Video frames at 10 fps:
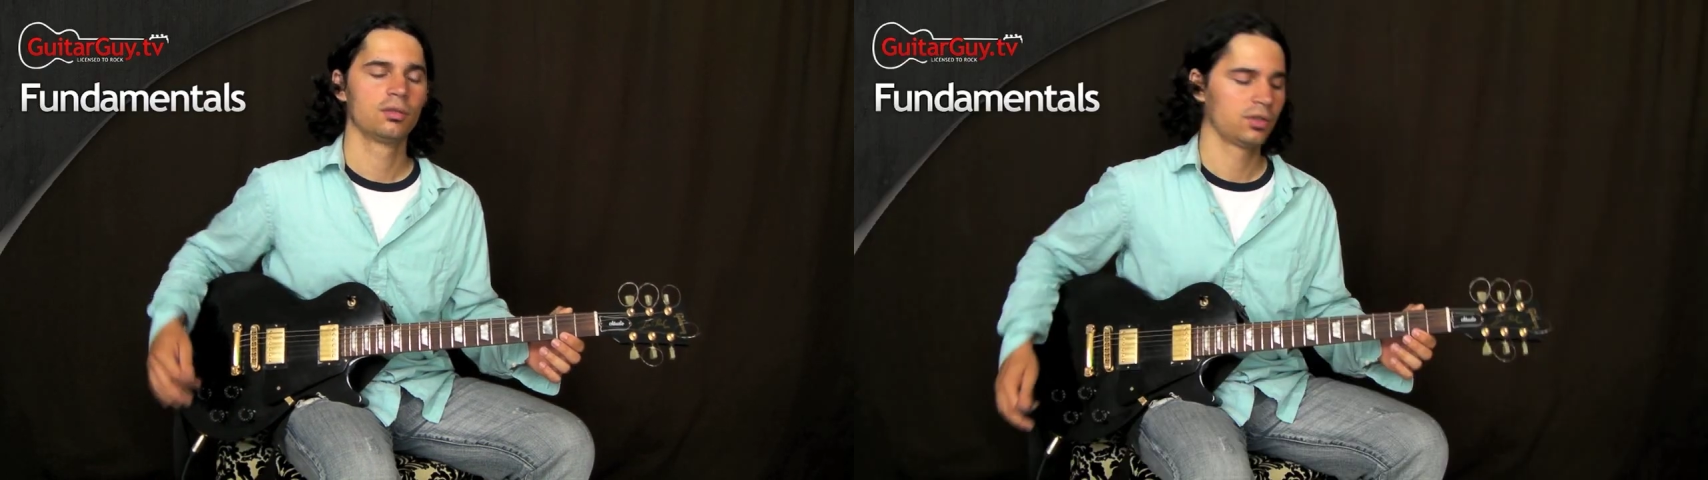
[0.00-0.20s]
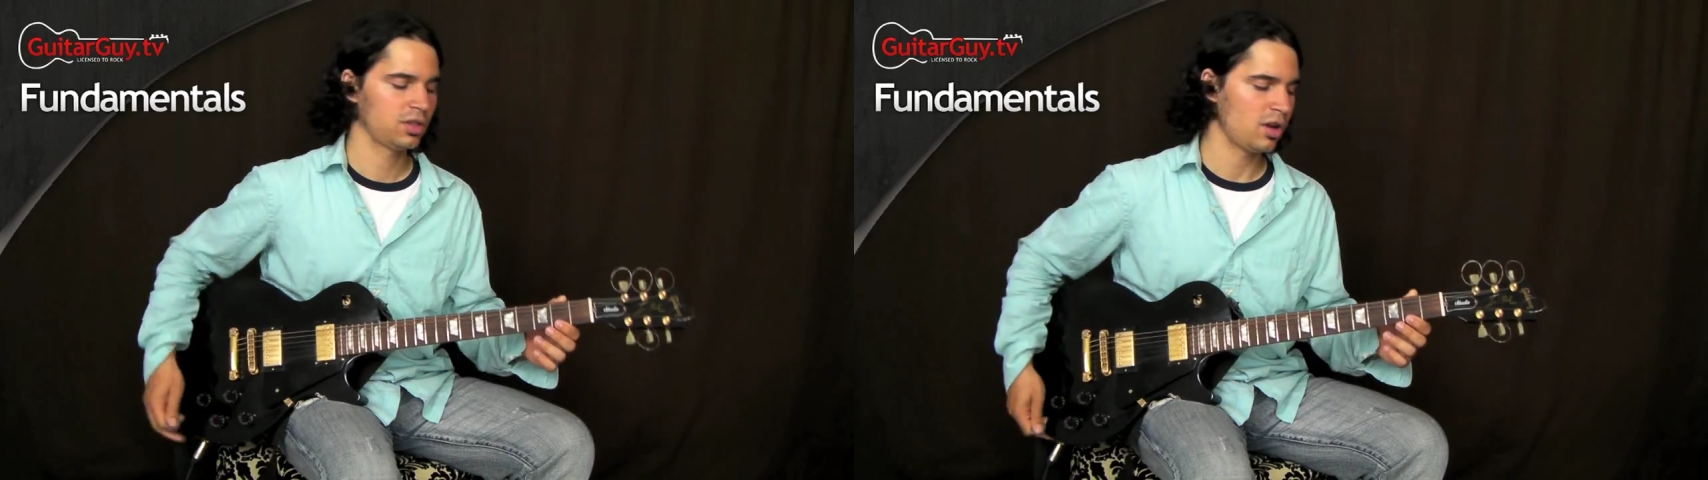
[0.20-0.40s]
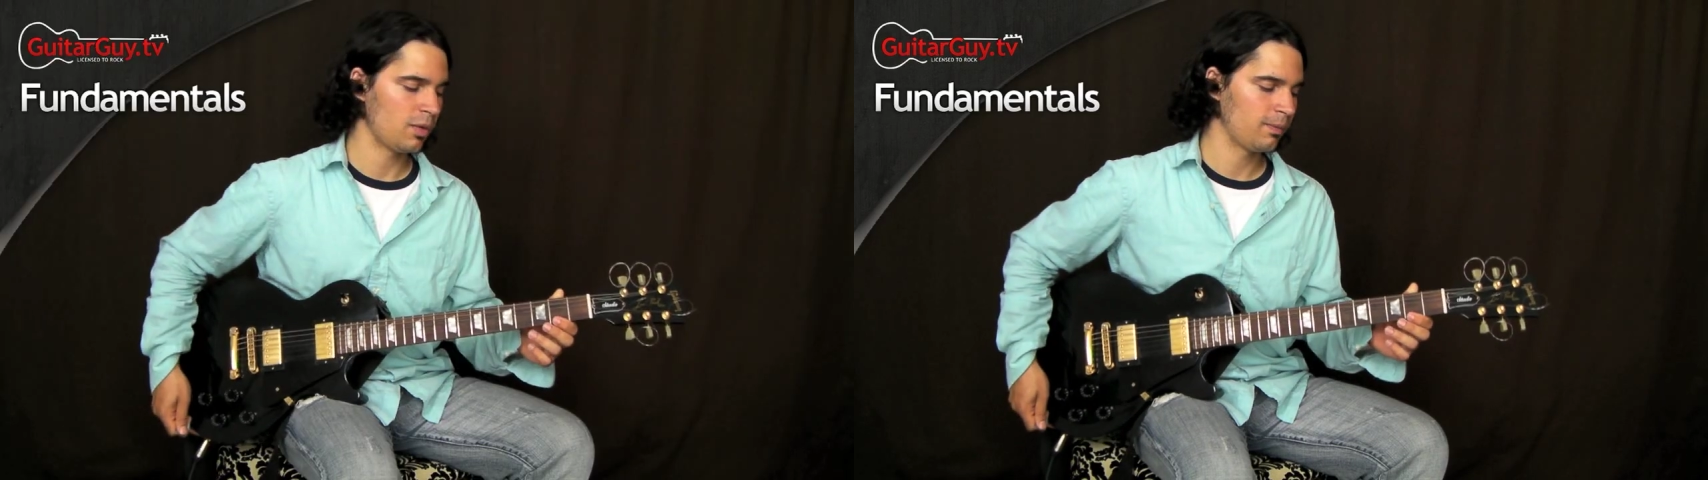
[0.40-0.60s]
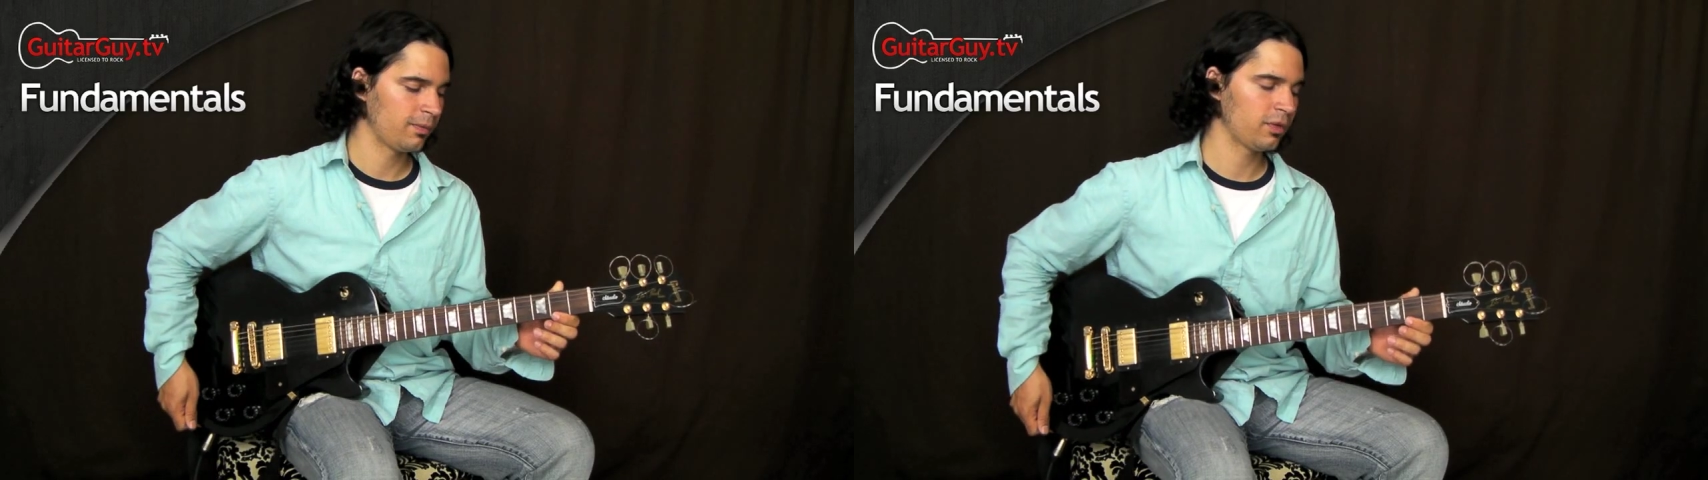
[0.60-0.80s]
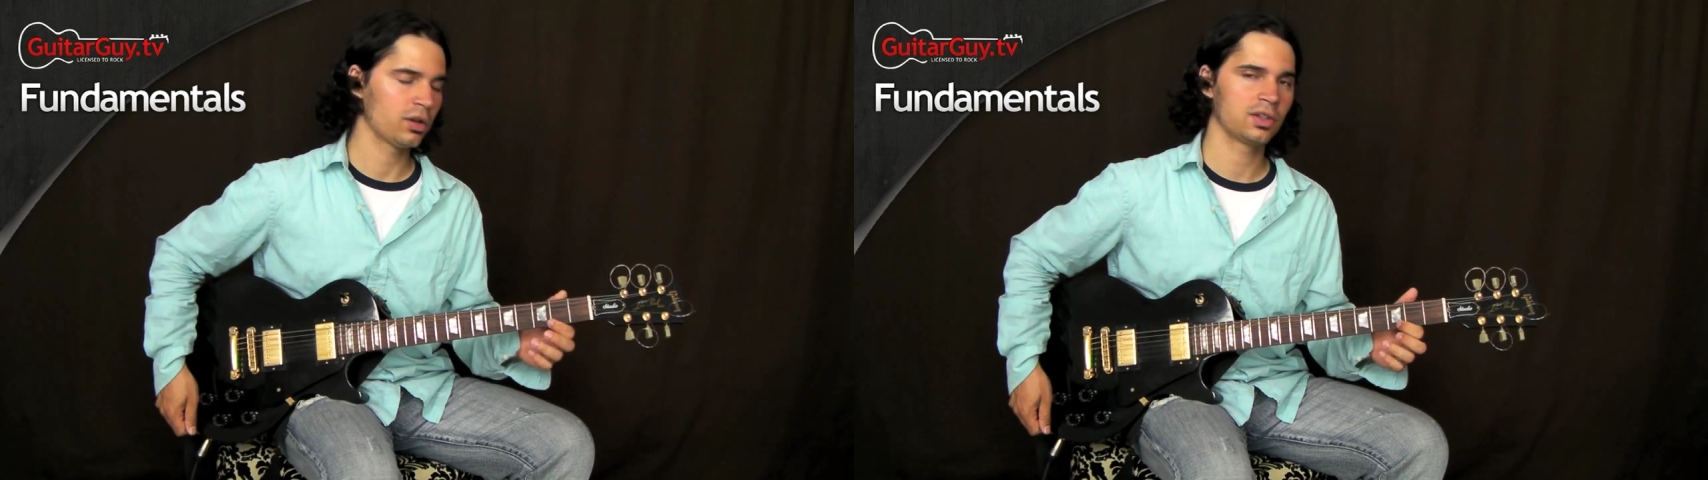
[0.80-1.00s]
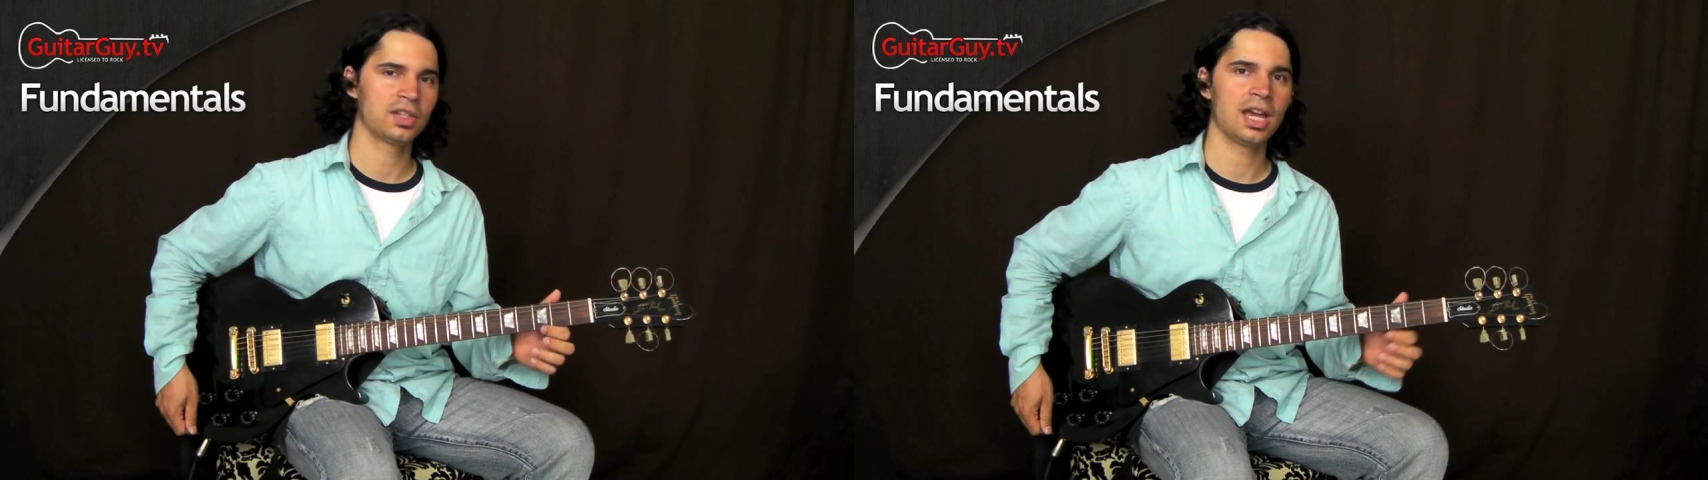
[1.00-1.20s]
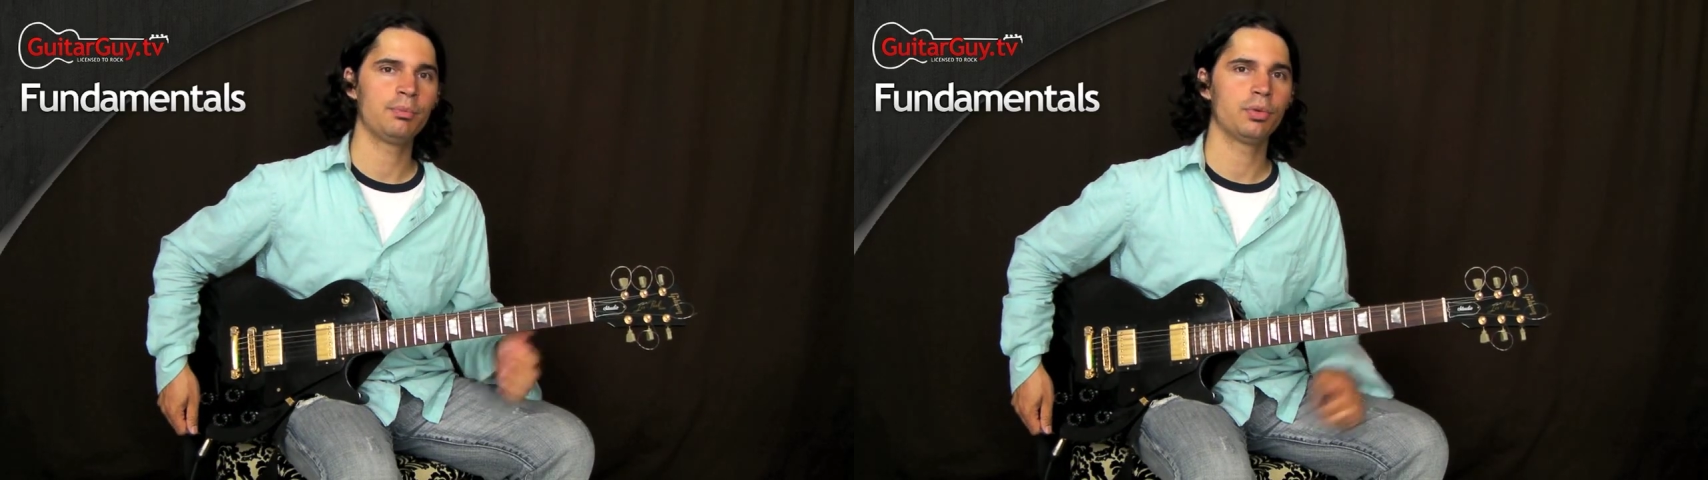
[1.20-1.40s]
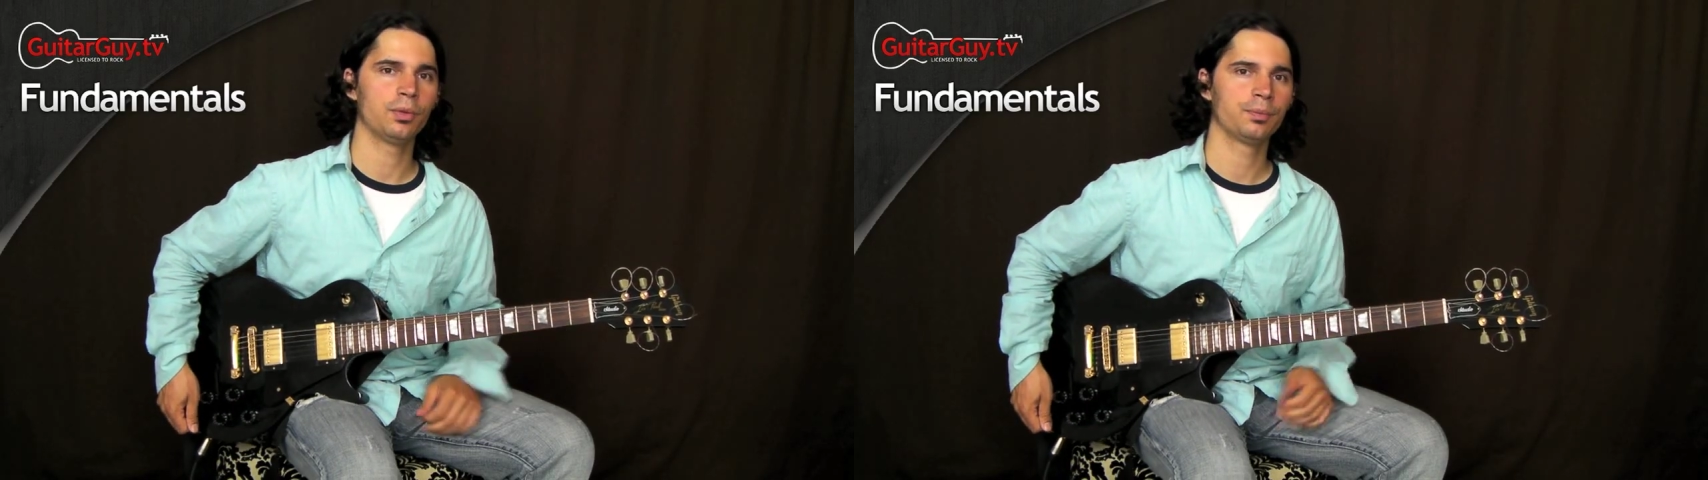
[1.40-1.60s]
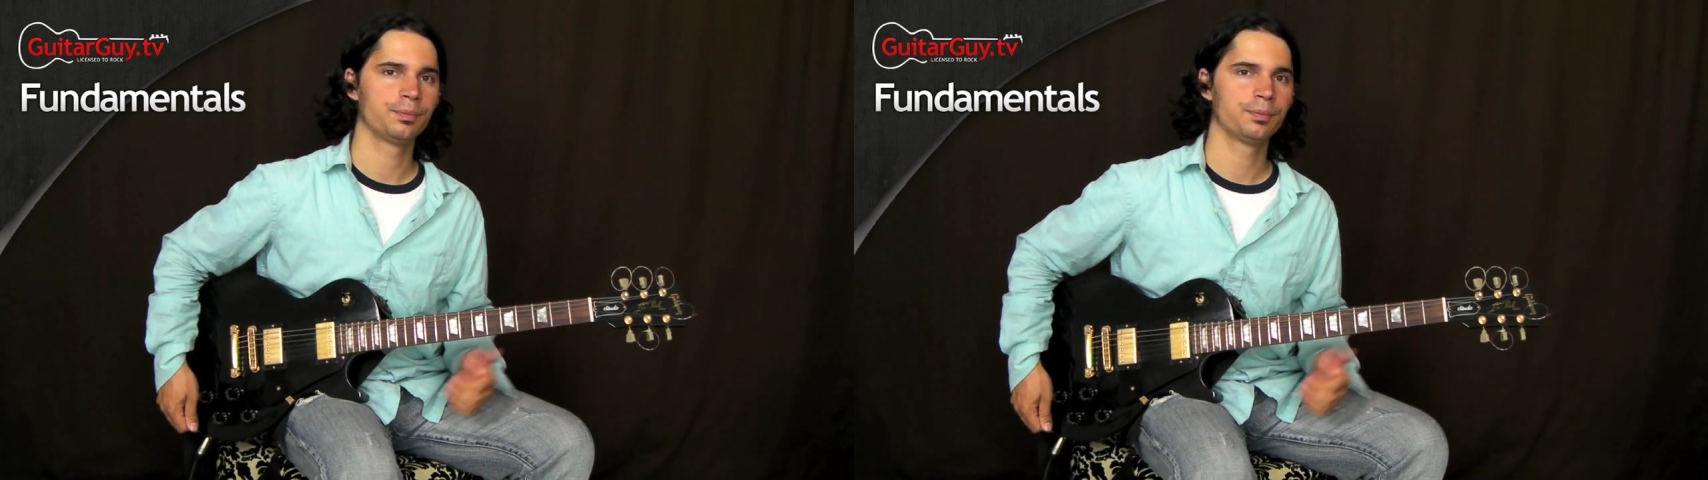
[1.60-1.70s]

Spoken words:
So, for example,